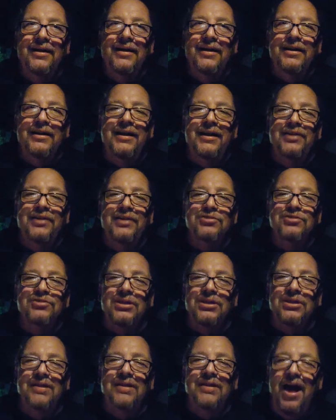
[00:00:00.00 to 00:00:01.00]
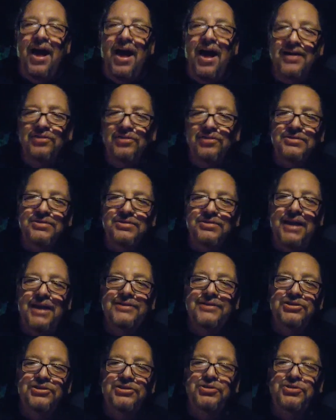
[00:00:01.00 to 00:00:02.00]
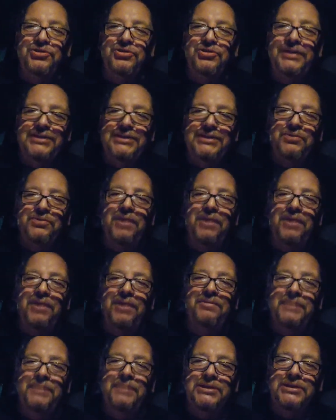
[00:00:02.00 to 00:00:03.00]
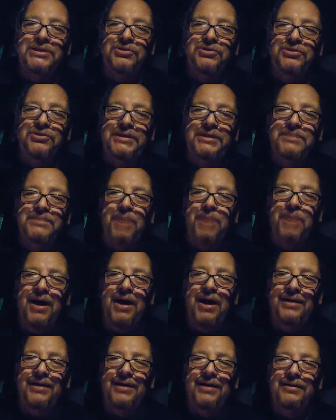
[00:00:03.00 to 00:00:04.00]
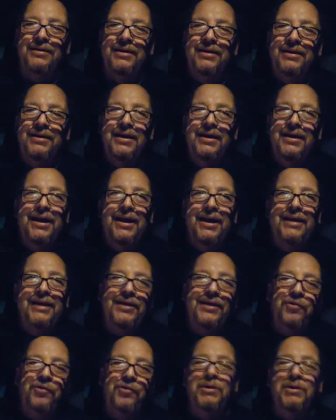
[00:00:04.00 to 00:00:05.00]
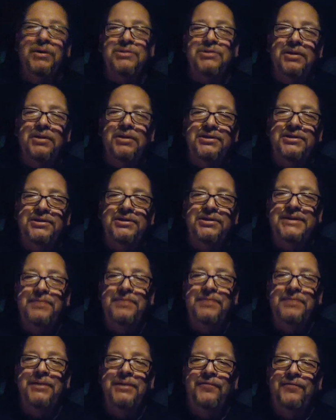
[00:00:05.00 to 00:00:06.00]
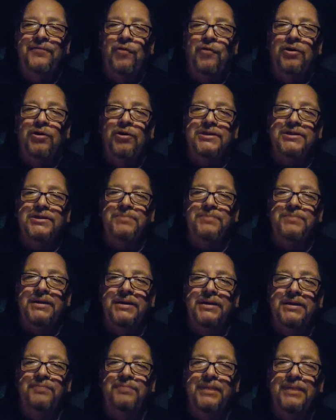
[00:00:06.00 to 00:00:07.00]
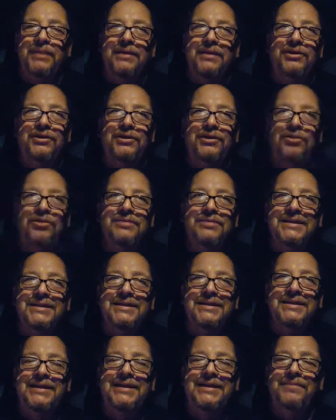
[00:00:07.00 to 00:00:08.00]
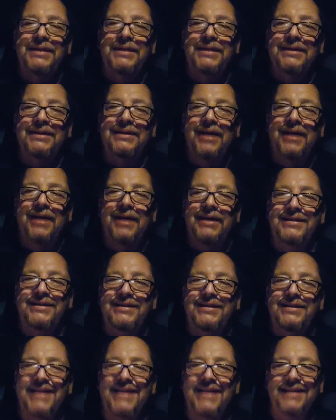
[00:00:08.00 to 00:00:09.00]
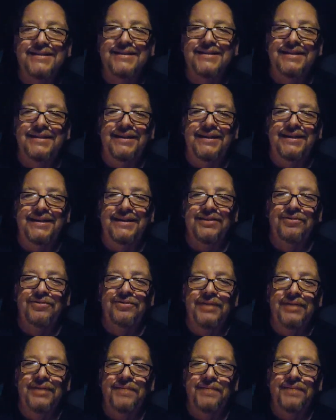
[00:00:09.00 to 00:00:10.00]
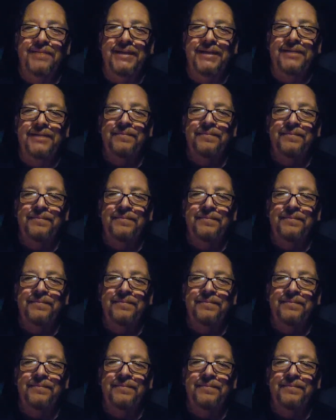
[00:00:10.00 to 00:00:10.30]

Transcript: And there's a lot of those kinds of trees around the mystery spot. And every once in a while you see them in the forest, but you don't see them in like density, you know what I mean?